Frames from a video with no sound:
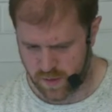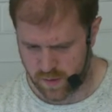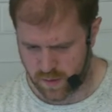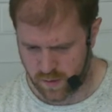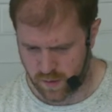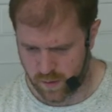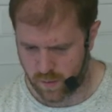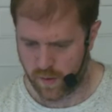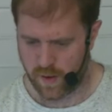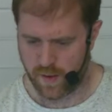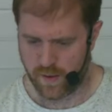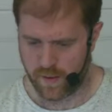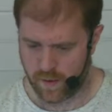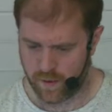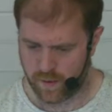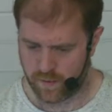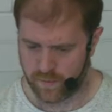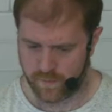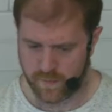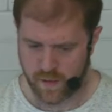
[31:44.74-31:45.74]
go away, good.
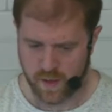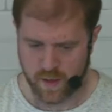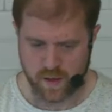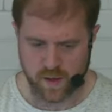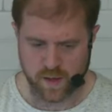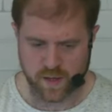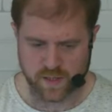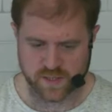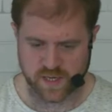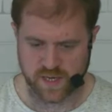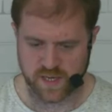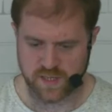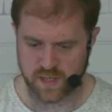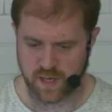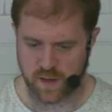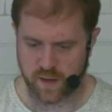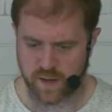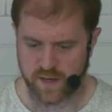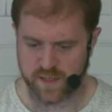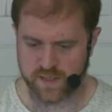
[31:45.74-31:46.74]
So each
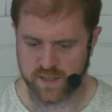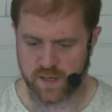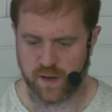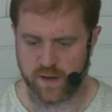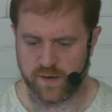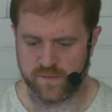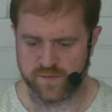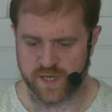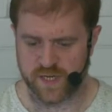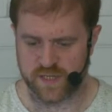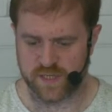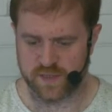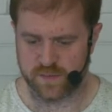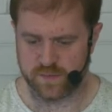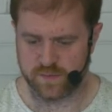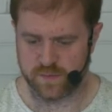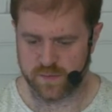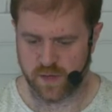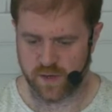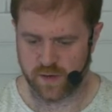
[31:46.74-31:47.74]
line is a line of JSON,
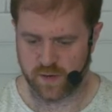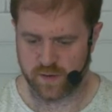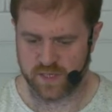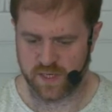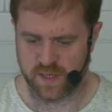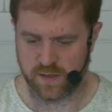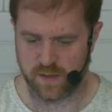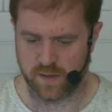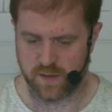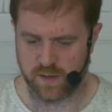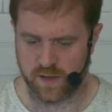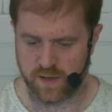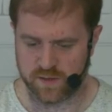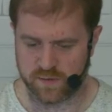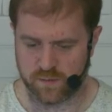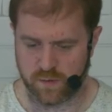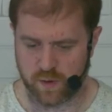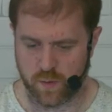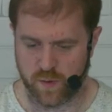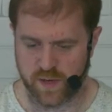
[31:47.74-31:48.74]
and you can see that there's
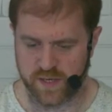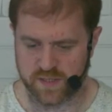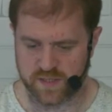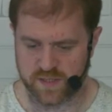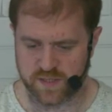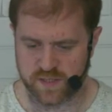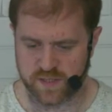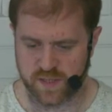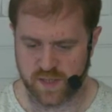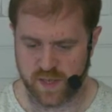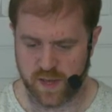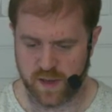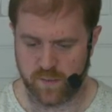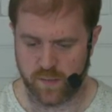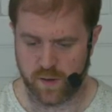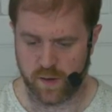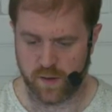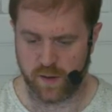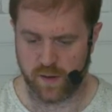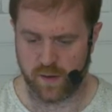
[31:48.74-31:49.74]
requests to the
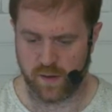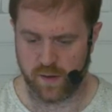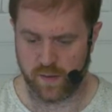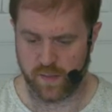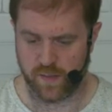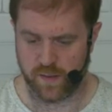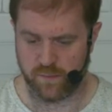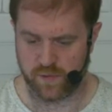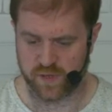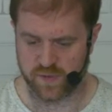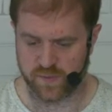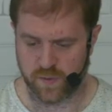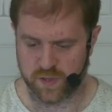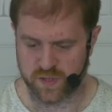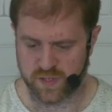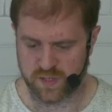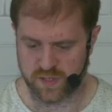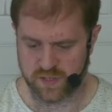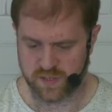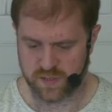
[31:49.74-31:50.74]
API and then
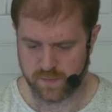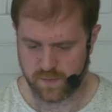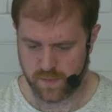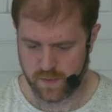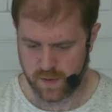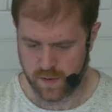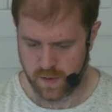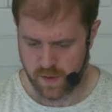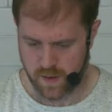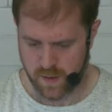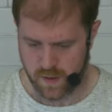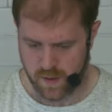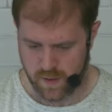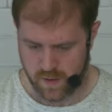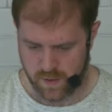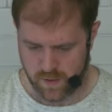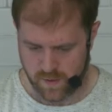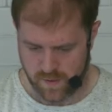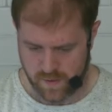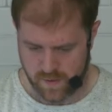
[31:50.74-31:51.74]
responses.
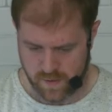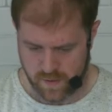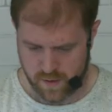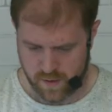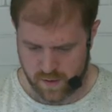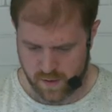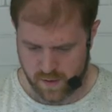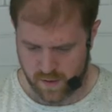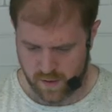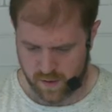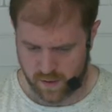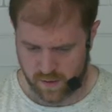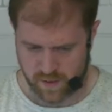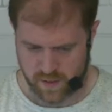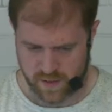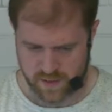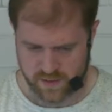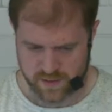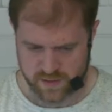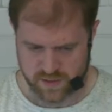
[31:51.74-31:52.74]
And
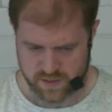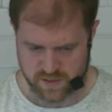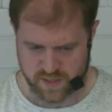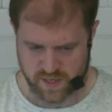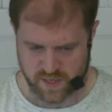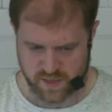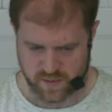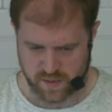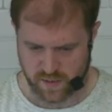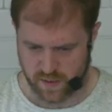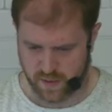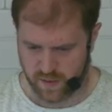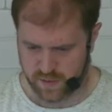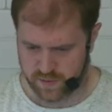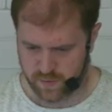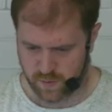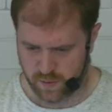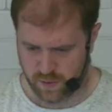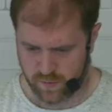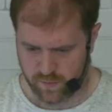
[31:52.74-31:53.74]
let's just take the last
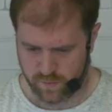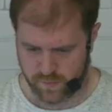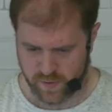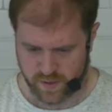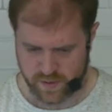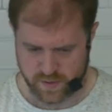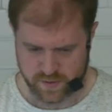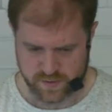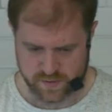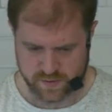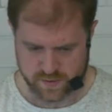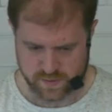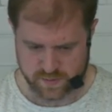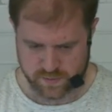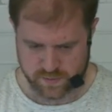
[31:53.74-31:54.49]
one because